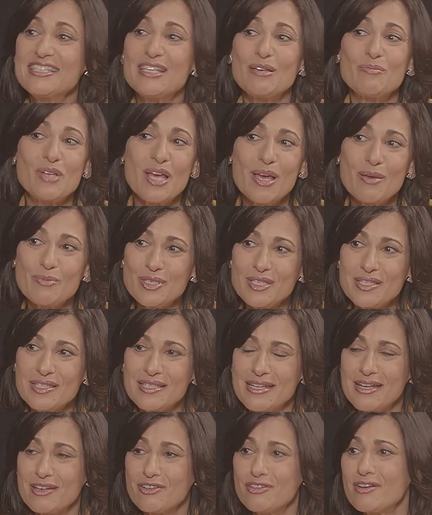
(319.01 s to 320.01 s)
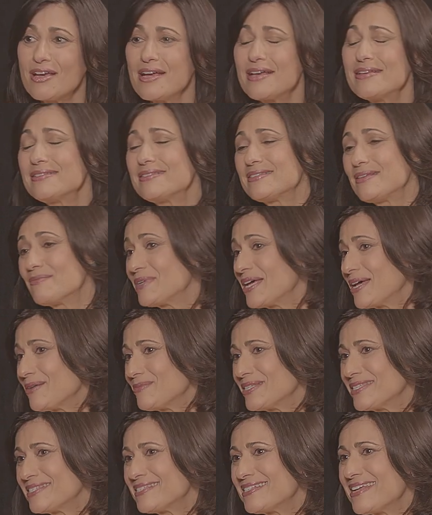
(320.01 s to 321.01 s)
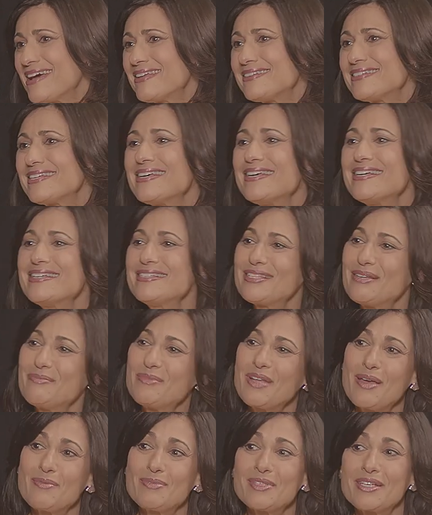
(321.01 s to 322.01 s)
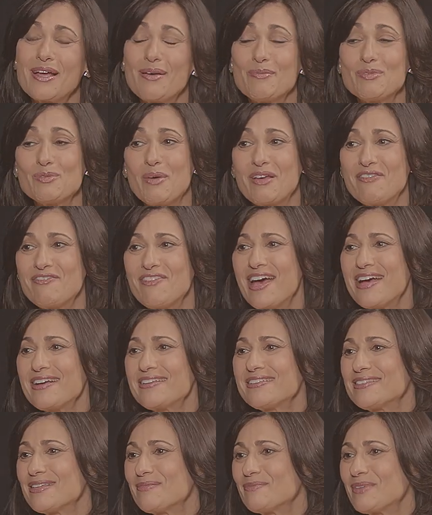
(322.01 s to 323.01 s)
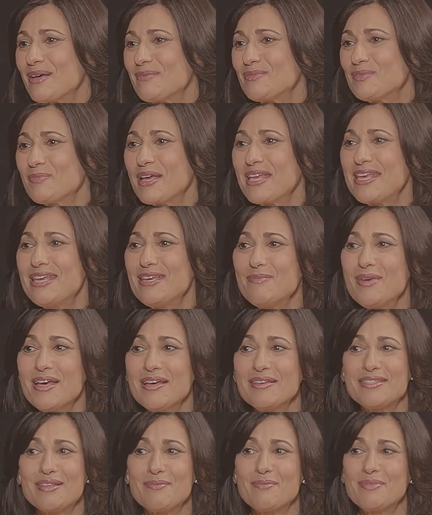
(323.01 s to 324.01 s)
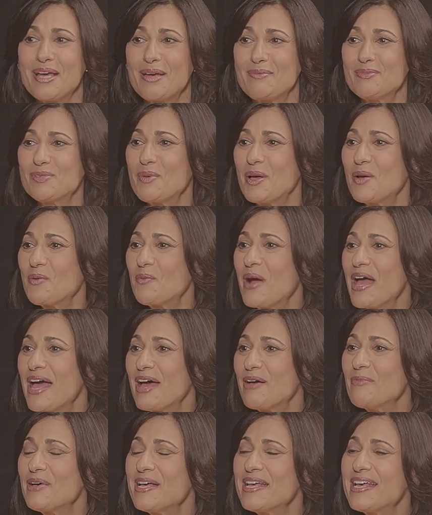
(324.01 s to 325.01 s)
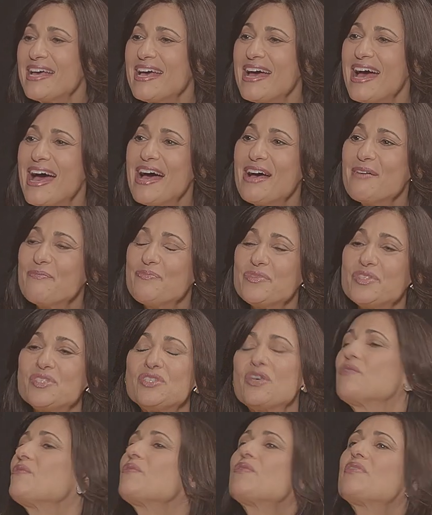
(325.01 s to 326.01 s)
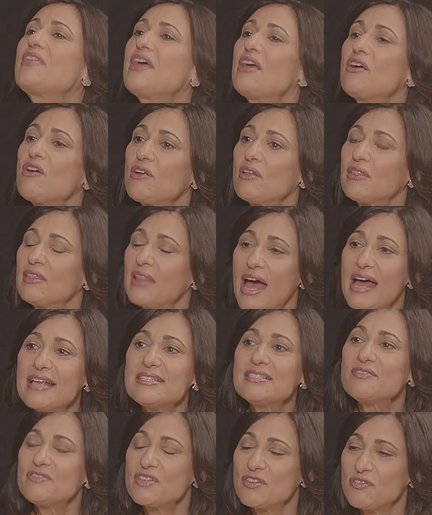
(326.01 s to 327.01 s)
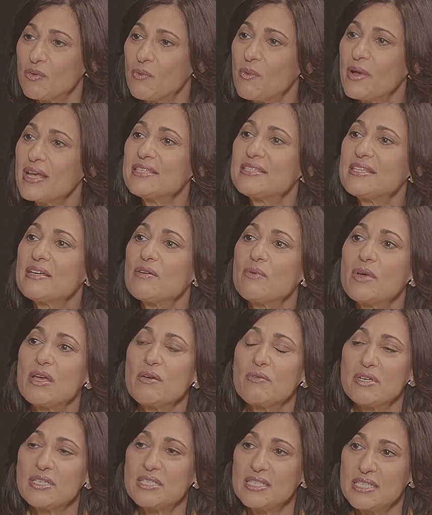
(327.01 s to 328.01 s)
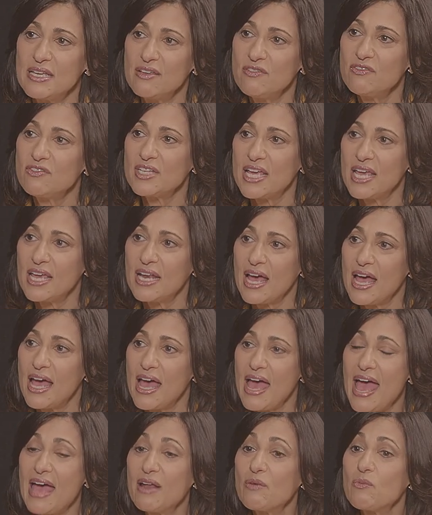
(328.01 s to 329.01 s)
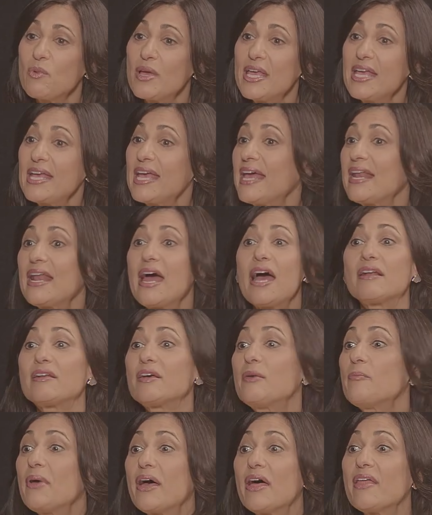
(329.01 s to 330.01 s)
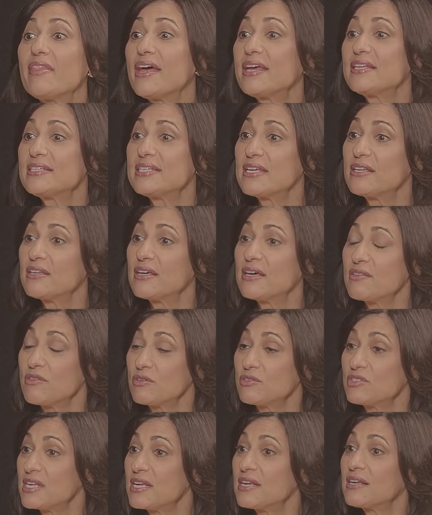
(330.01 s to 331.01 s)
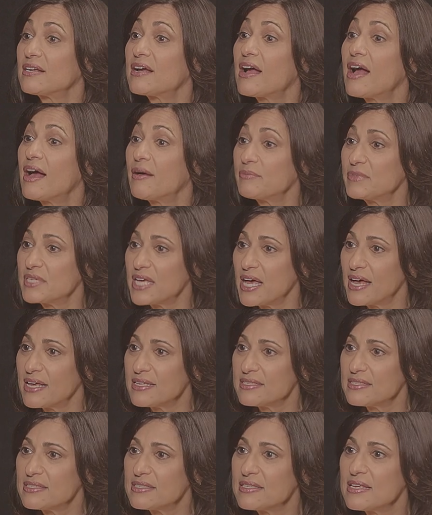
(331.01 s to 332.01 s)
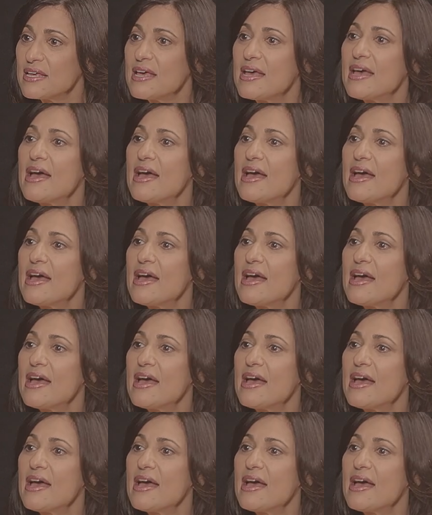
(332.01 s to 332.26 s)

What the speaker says: Sometimes it's standardized, sometimes it's not. Sometimes it comes by fax, sometimes by email, sometimes by web. So there are lots of different ways that we receive data, and we cannot compel those data to come to us.